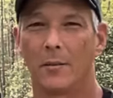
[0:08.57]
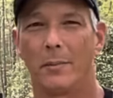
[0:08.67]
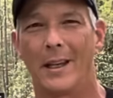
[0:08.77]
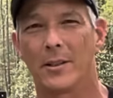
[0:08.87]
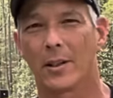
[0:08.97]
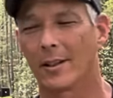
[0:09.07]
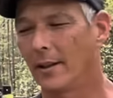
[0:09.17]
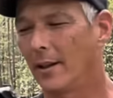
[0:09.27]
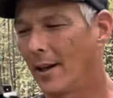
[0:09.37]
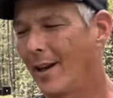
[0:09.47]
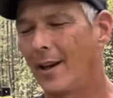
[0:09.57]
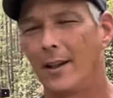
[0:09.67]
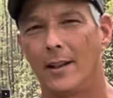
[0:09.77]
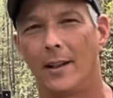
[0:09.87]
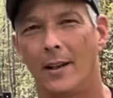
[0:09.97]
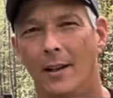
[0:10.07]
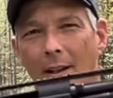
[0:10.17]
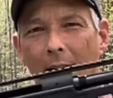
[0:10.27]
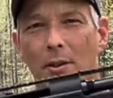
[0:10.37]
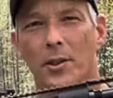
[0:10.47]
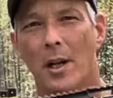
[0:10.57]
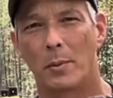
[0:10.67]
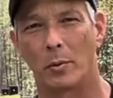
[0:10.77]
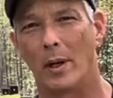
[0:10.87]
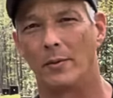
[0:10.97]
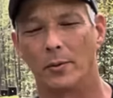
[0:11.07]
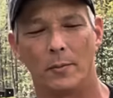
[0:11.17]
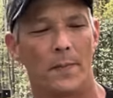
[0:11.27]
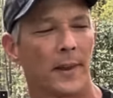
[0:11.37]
basically a sniper rifle.